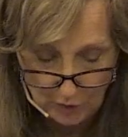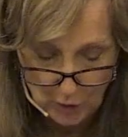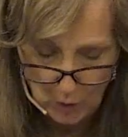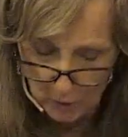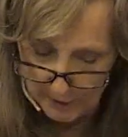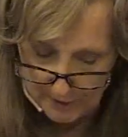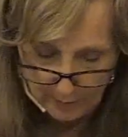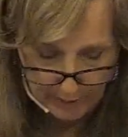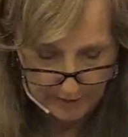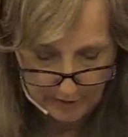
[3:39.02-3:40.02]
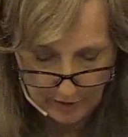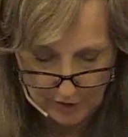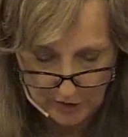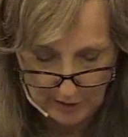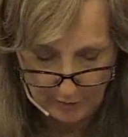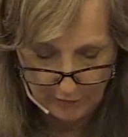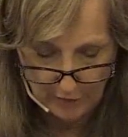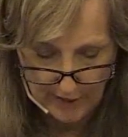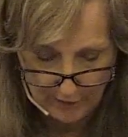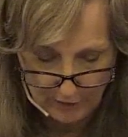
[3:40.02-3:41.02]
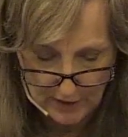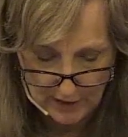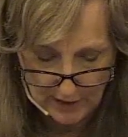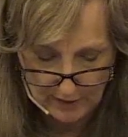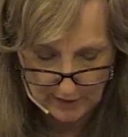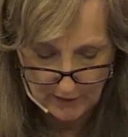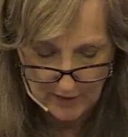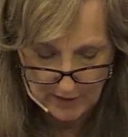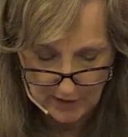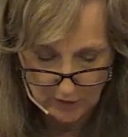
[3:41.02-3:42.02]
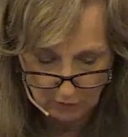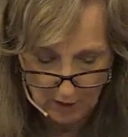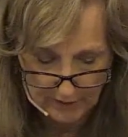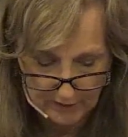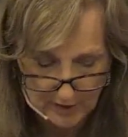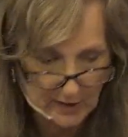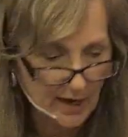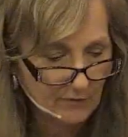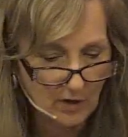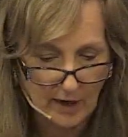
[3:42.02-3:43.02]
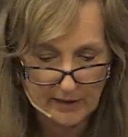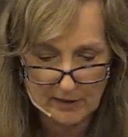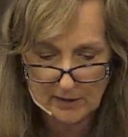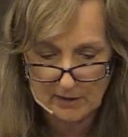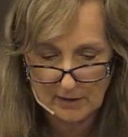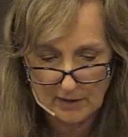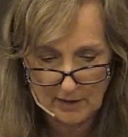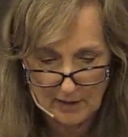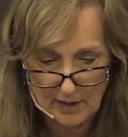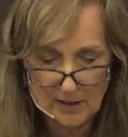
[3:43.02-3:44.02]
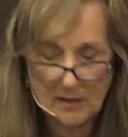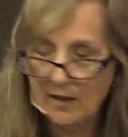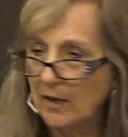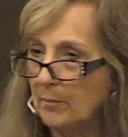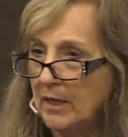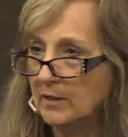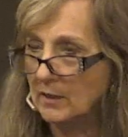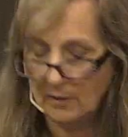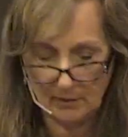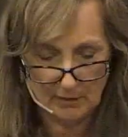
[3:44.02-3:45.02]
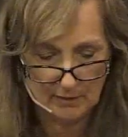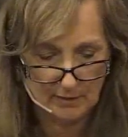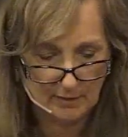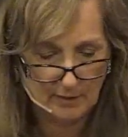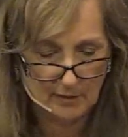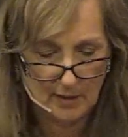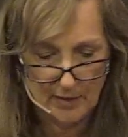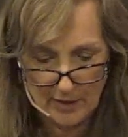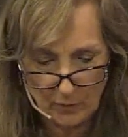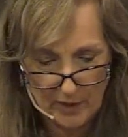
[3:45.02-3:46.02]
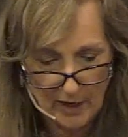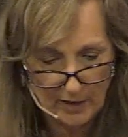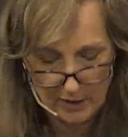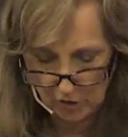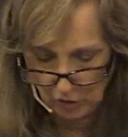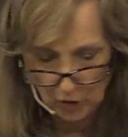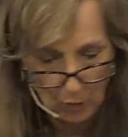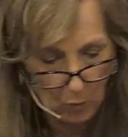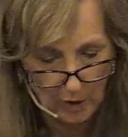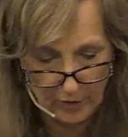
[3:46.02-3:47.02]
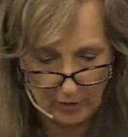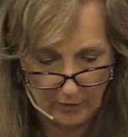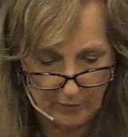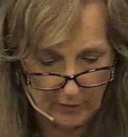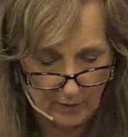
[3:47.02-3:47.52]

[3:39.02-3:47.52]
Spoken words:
Totally dependent on shepherd for every need, and they need the rod and staff guidance. Isn't that amazing? And then it's no wonder